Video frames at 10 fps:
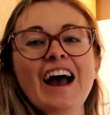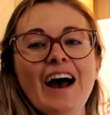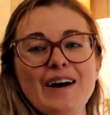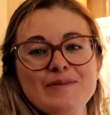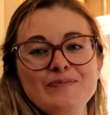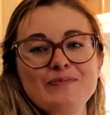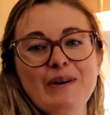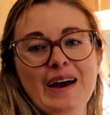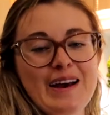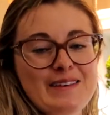um,
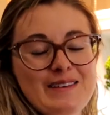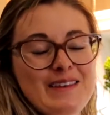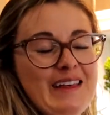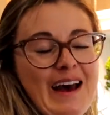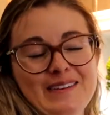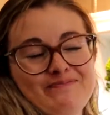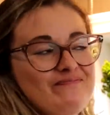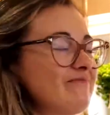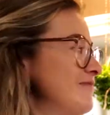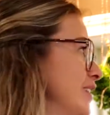but other than that,
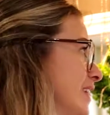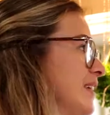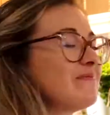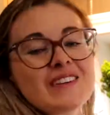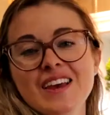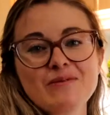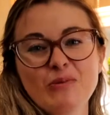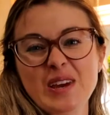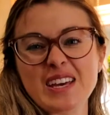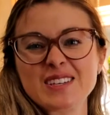really,
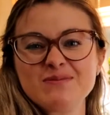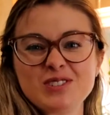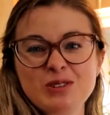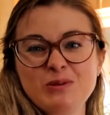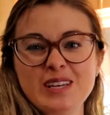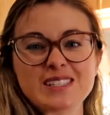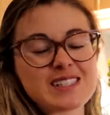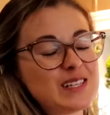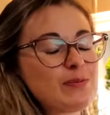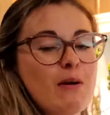week, two
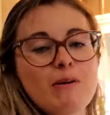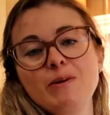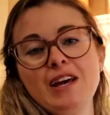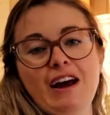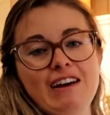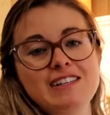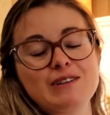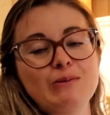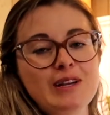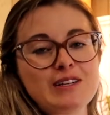weeks, that's probably an
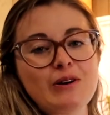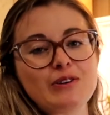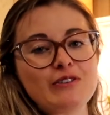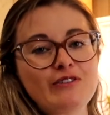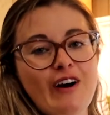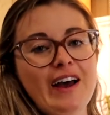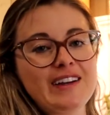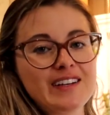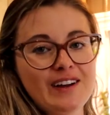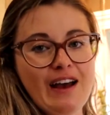ideal window. You'll
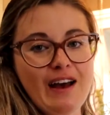find it,